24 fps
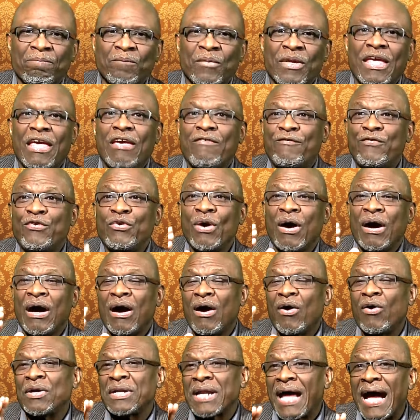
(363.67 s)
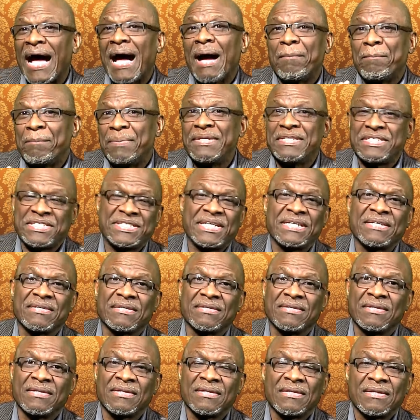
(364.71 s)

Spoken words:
If you are unhappy single,